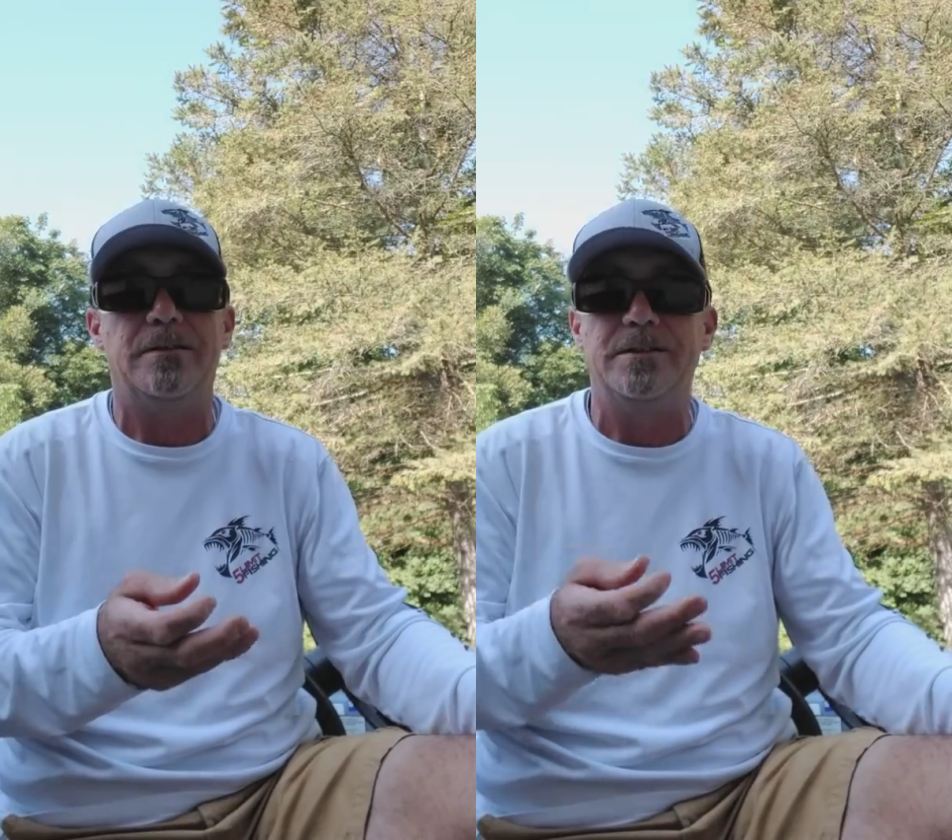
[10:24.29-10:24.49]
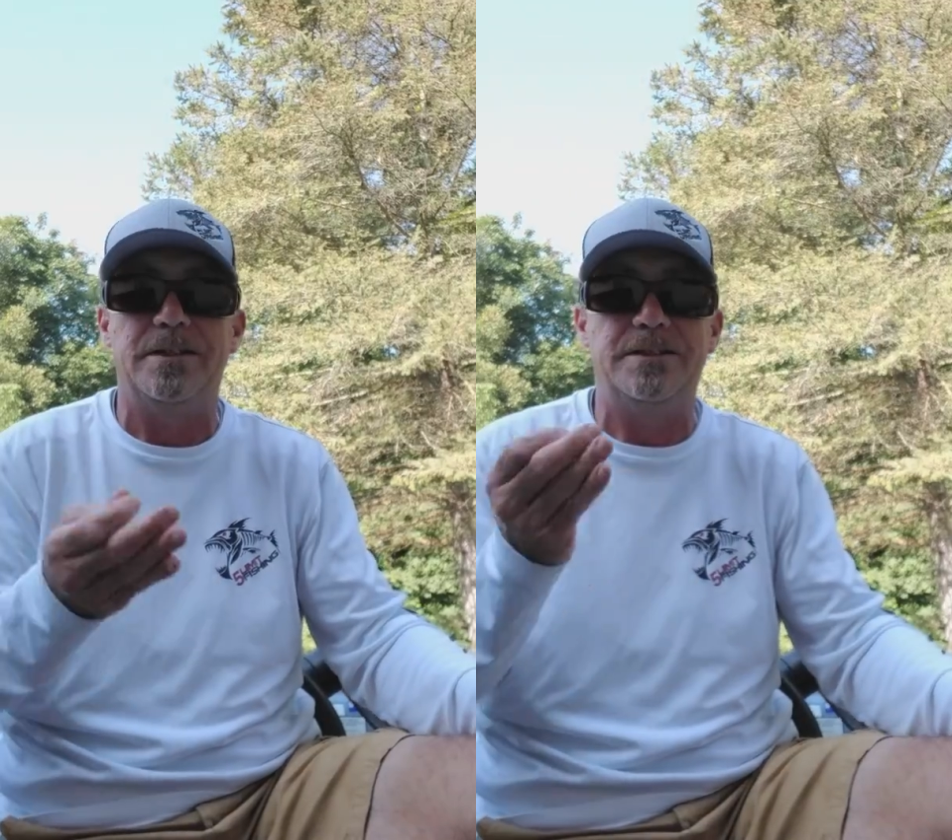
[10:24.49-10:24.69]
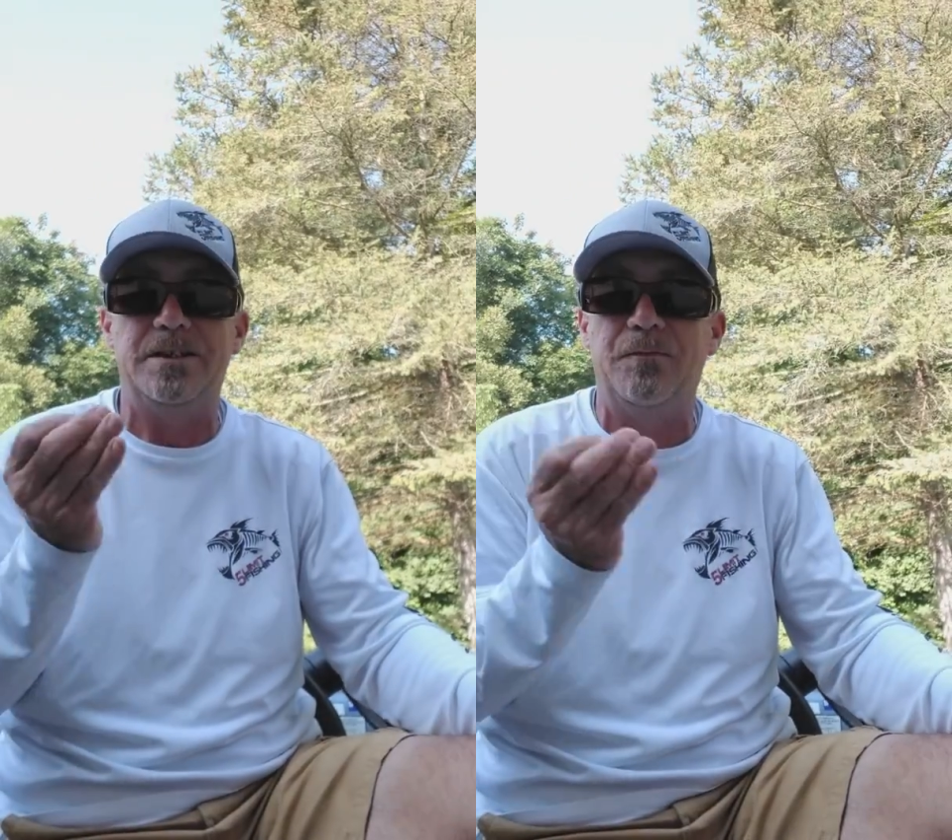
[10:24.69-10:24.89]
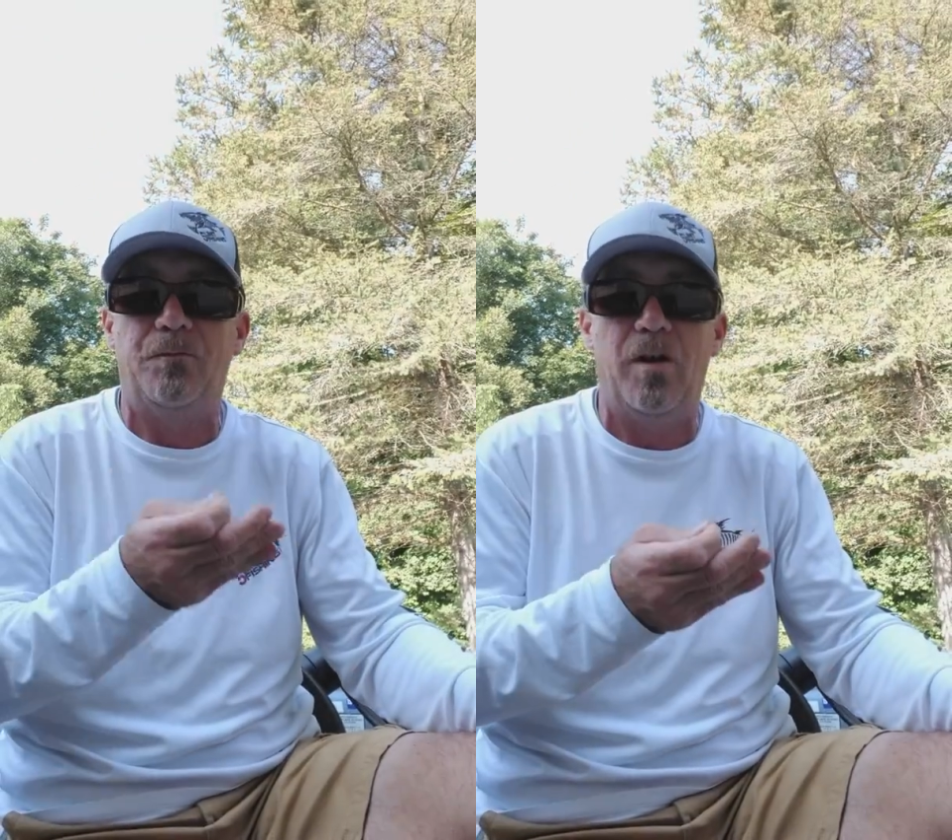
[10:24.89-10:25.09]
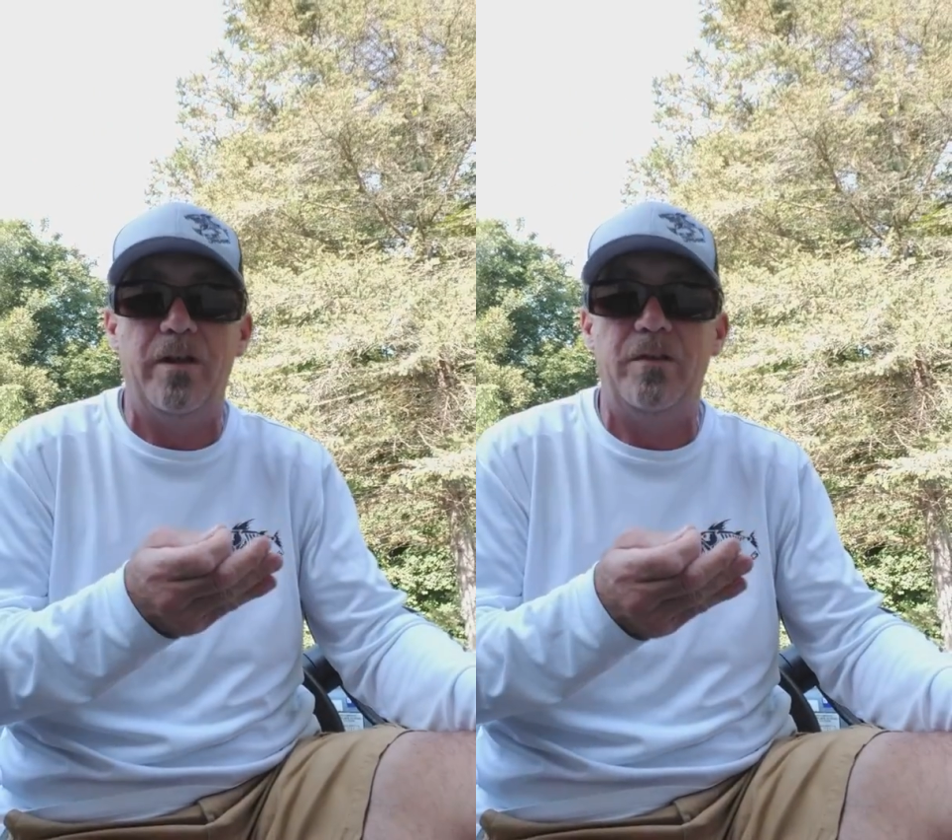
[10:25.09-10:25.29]
Because it's in
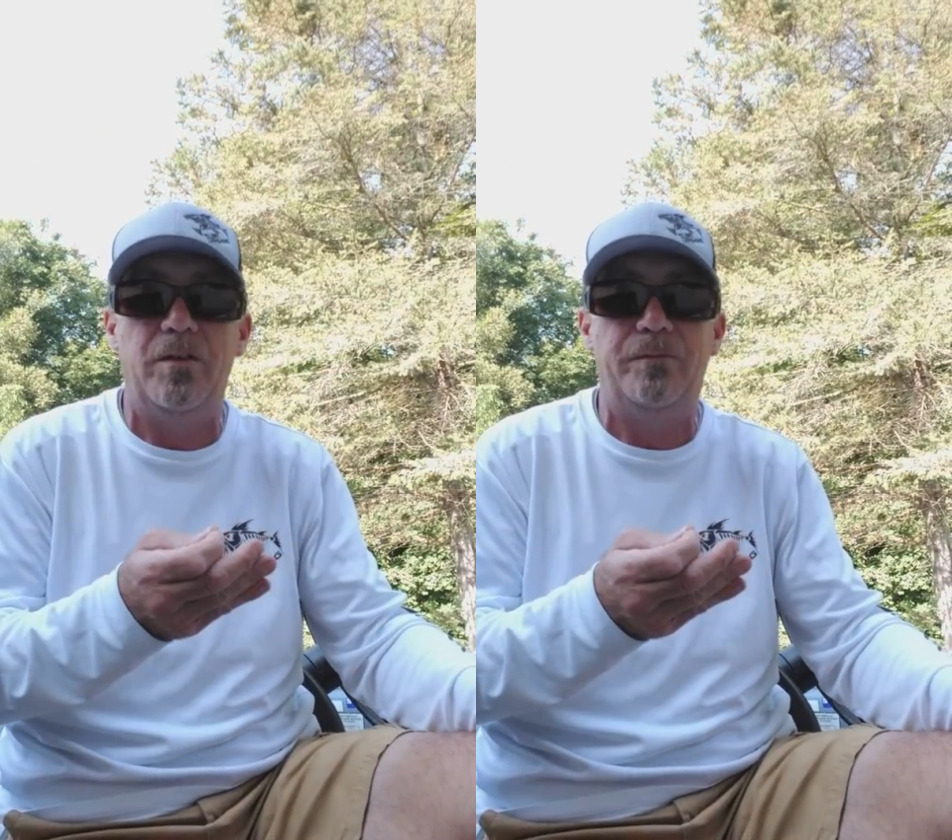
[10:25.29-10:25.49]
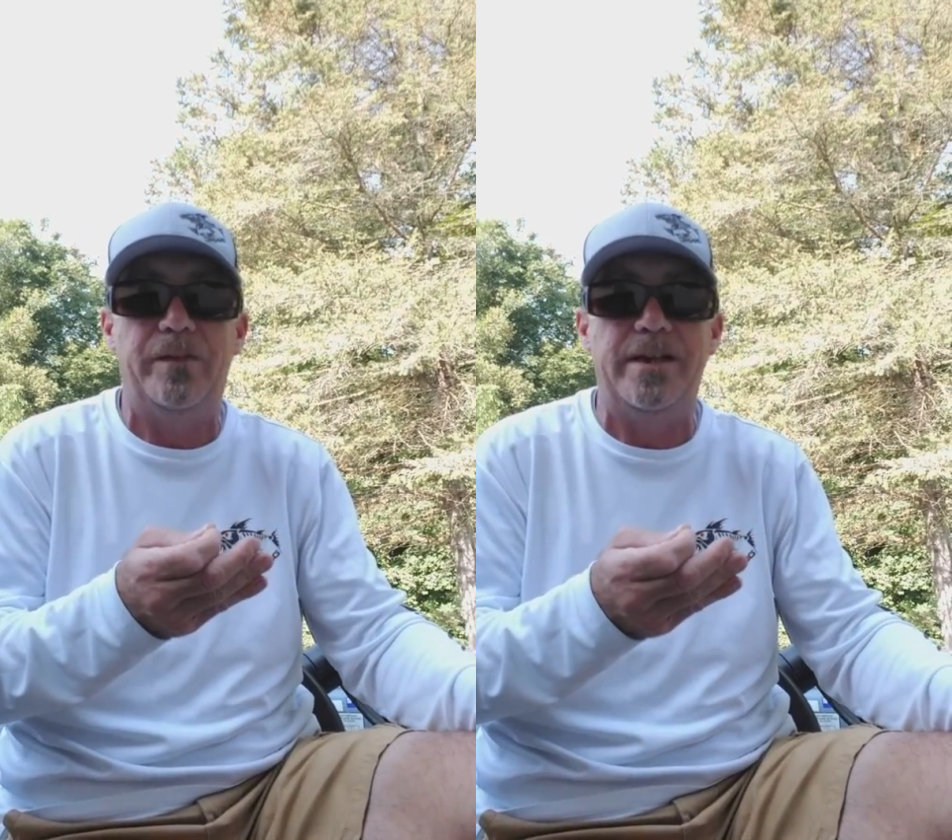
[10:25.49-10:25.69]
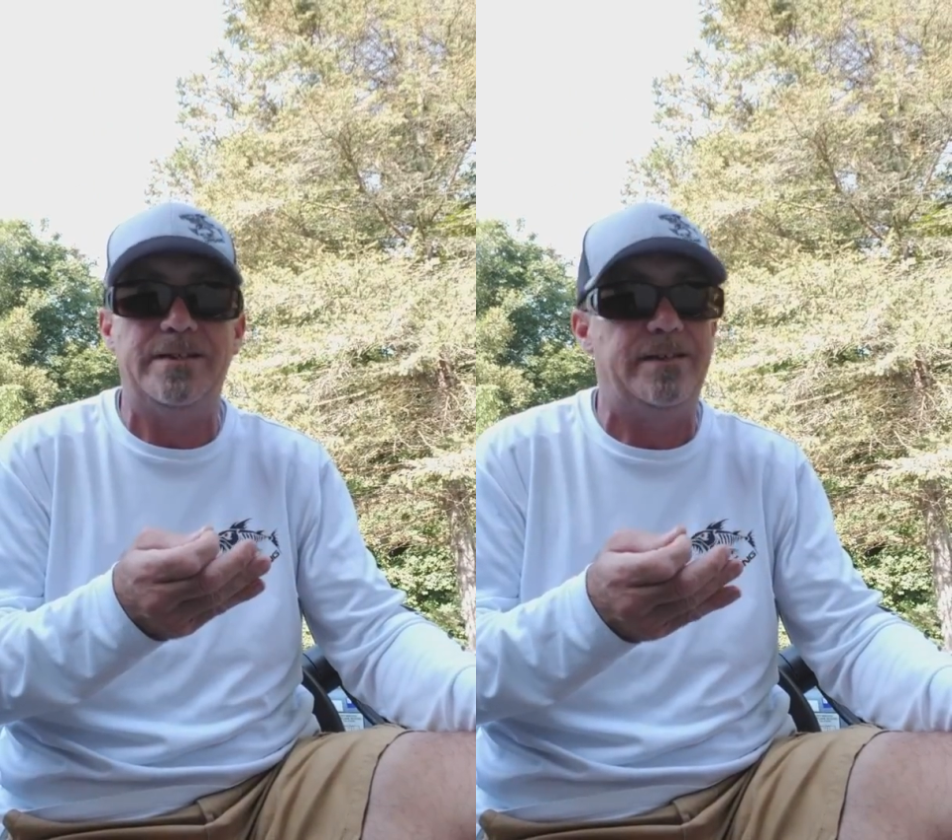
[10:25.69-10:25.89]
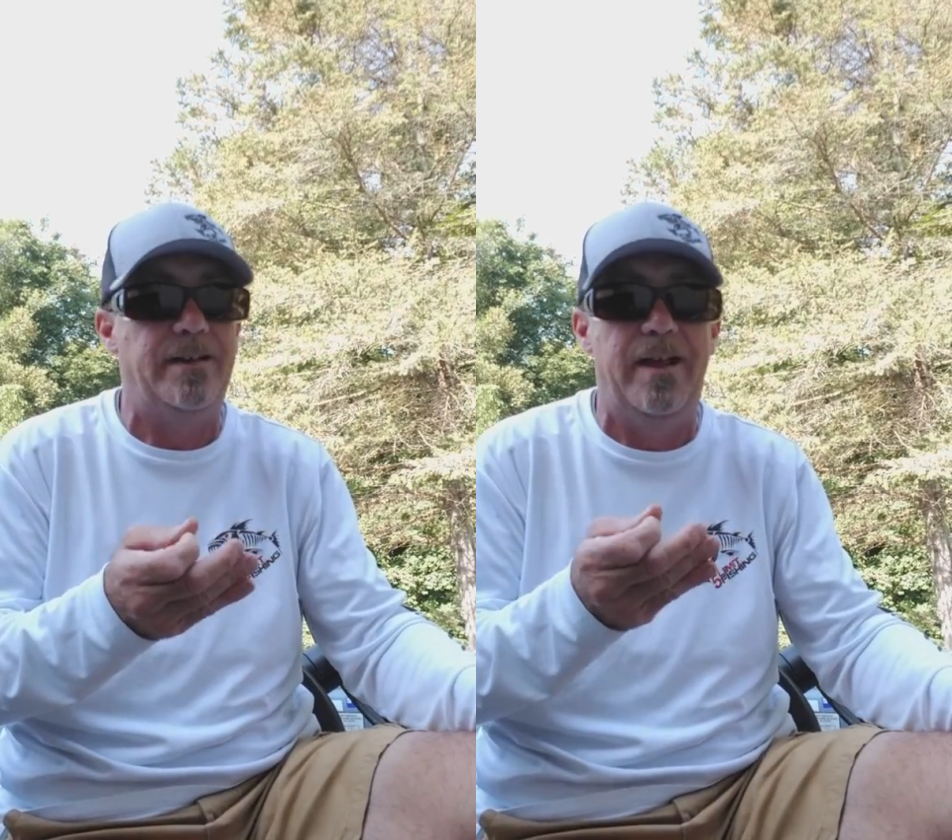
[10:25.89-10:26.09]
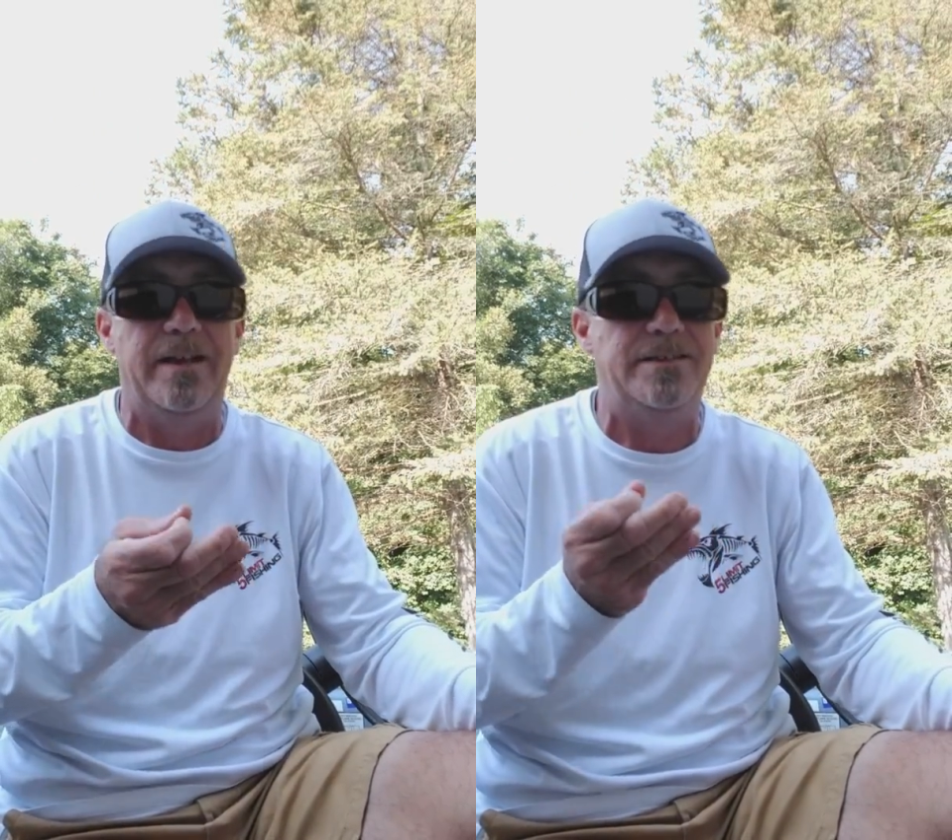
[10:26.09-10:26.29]
front of their face
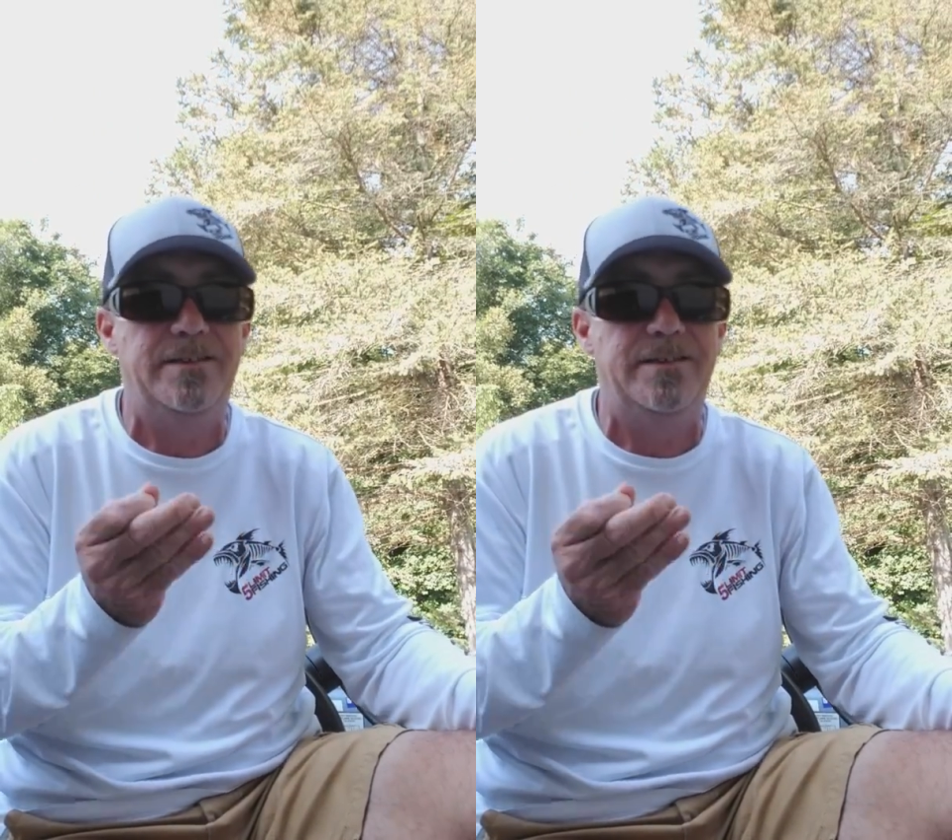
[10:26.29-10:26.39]
and they